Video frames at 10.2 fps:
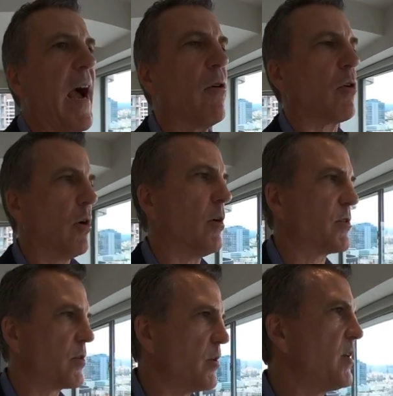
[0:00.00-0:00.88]
alcohol.
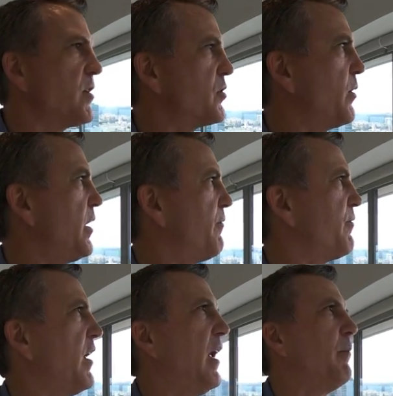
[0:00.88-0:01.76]
So it does create a
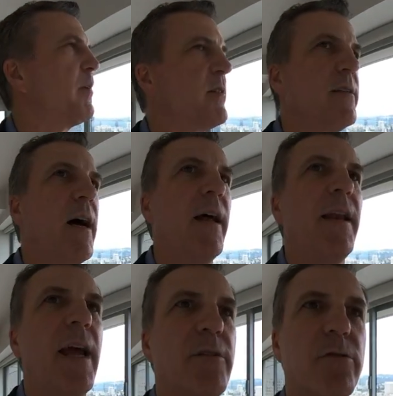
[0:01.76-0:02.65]
flame, but it's
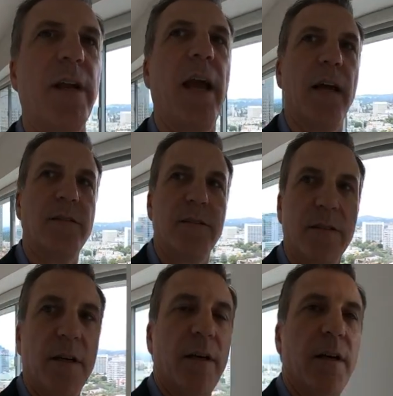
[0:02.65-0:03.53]
not natural
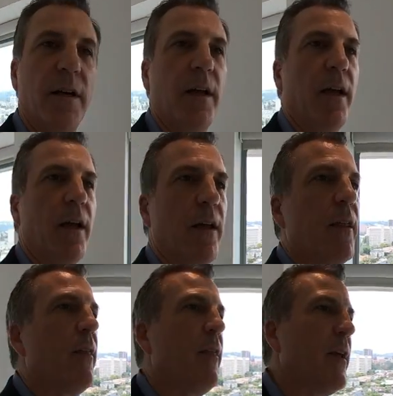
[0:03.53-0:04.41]
gas.
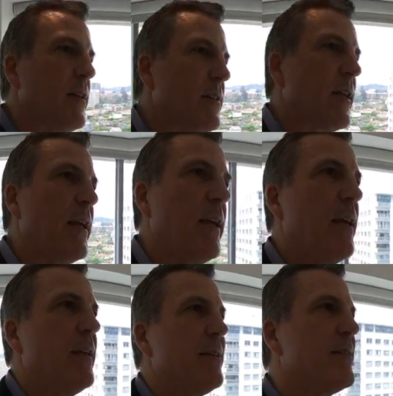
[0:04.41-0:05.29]
This
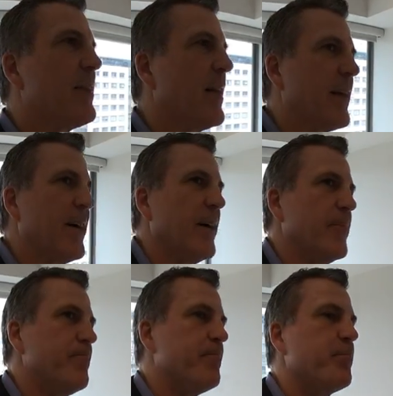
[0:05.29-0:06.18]
is like
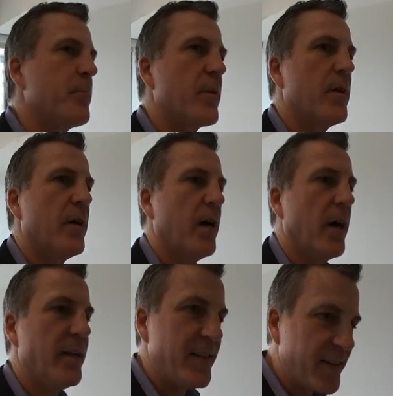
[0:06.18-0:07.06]
a
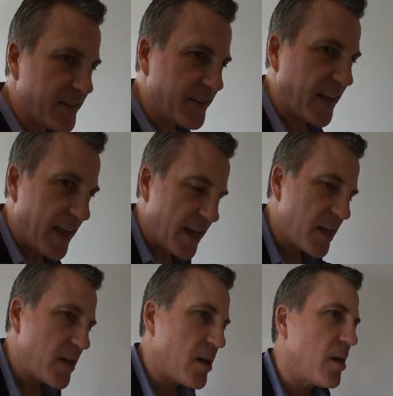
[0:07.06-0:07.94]

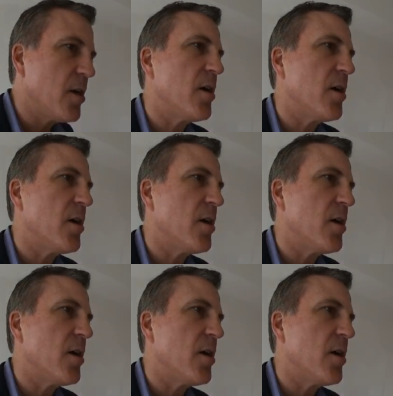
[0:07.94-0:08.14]
den,